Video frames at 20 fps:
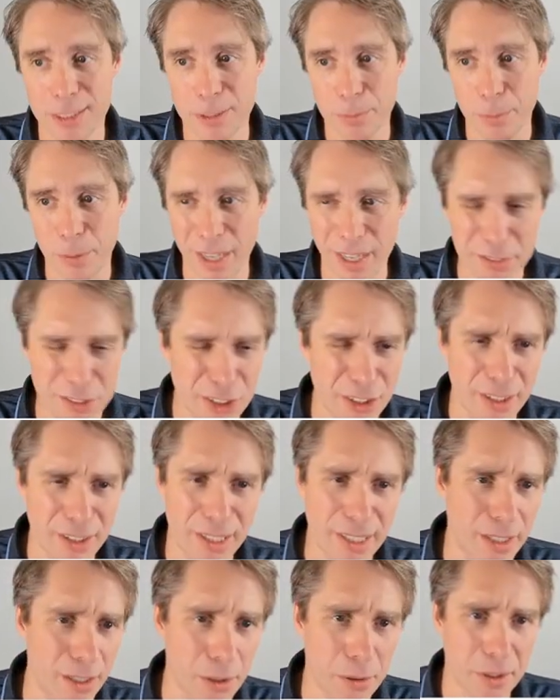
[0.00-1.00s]
But I've
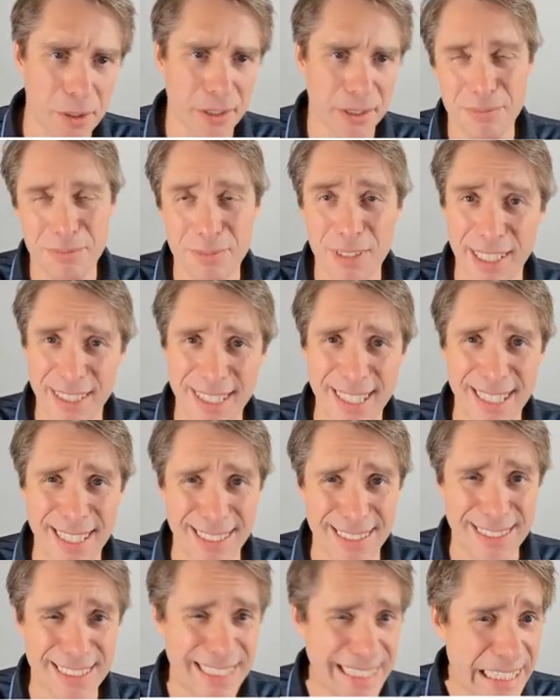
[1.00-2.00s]
certainly noticed, I think,
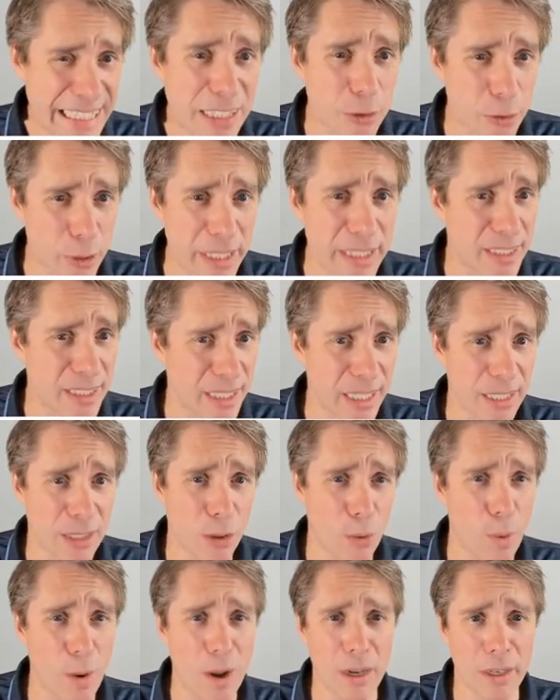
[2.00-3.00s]
a decrease
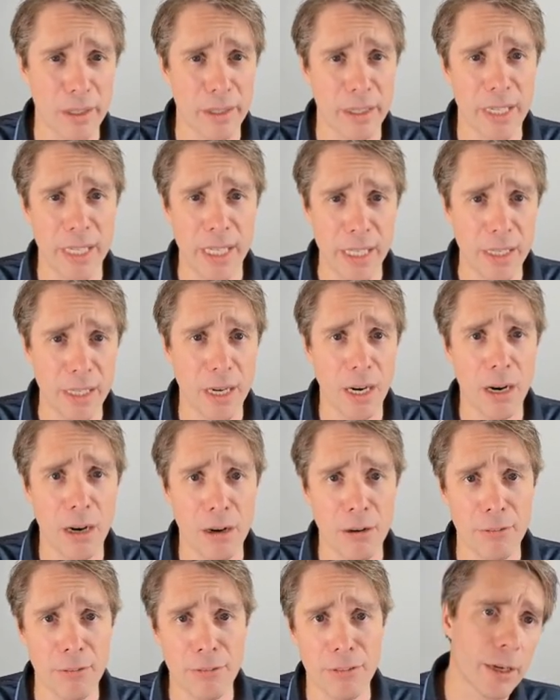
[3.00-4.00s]
in quality
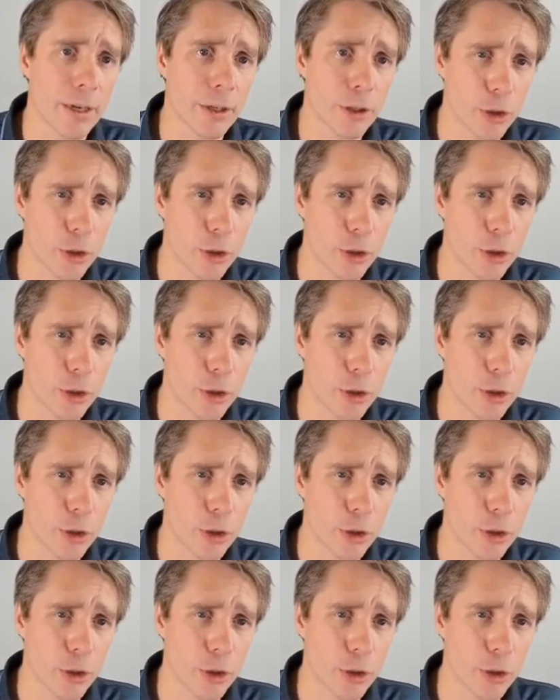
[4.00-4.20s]
of